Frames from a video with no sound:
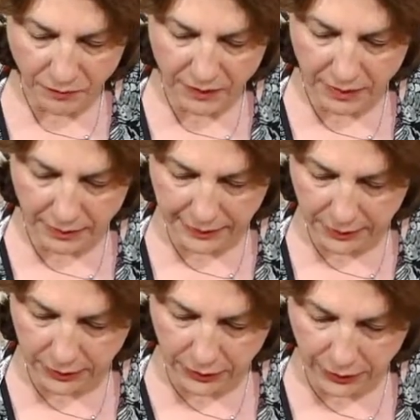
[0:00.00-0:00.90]
very
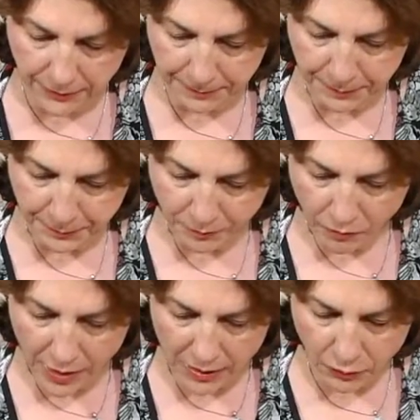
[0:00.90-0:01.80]
good.
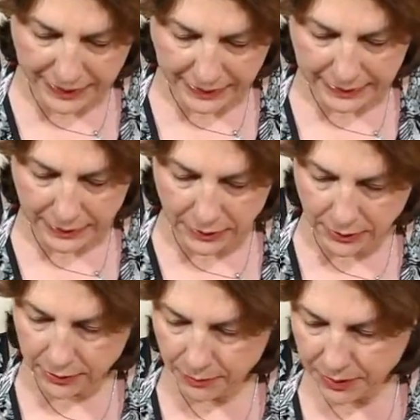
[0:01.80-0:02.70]
I will add a
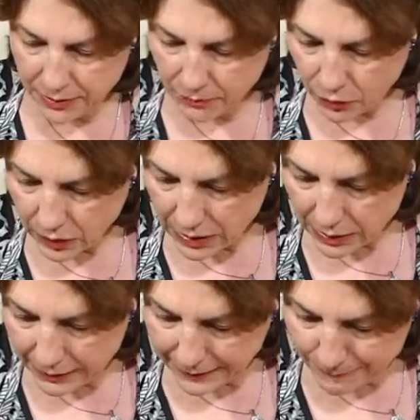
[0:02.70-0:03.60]
little bit more
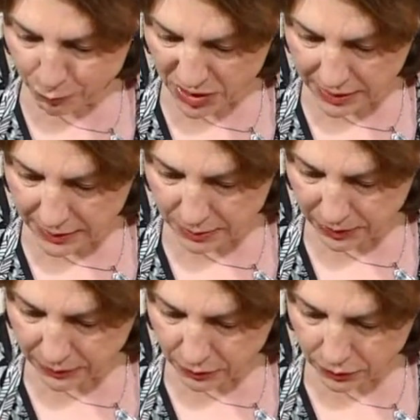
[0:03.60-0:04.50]
garlic paste,
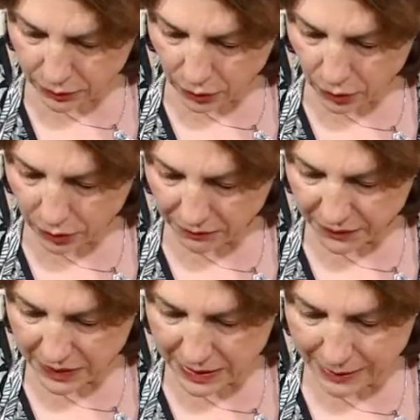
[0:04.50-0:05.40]
but not all of
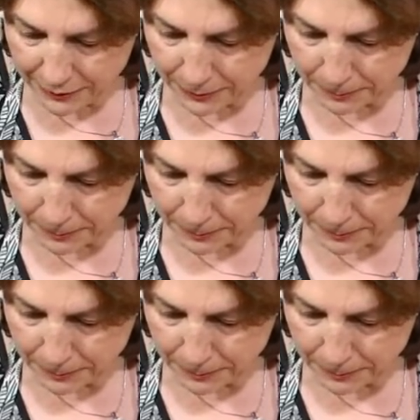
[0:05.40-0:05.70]
that.